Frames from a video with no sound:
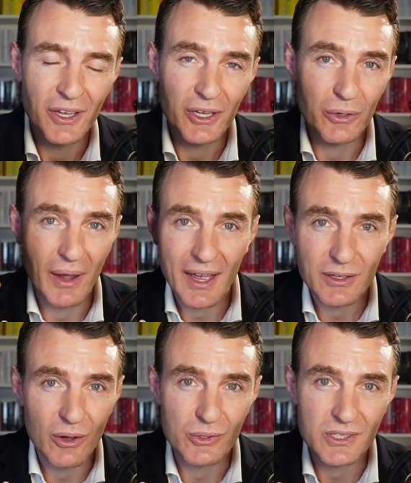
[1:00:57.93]
who had
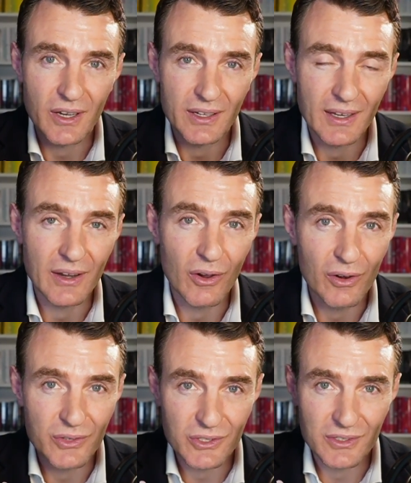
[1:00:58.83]
no sight and then all
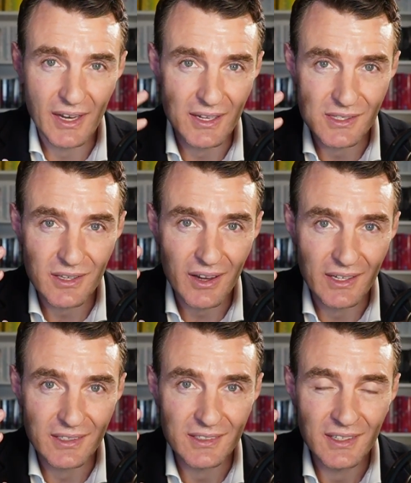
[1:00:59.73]
of a sudden had
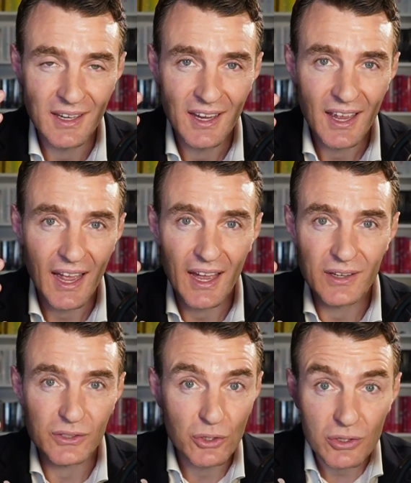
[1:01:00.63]
sight
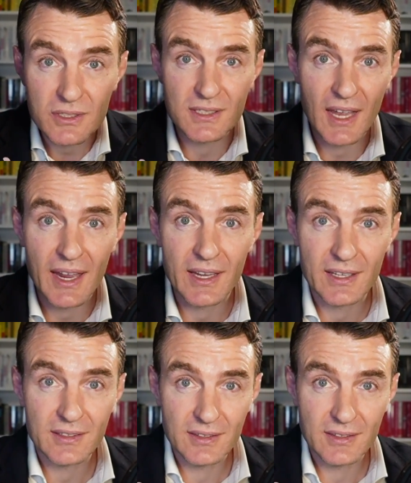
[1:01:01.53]
and couldn't take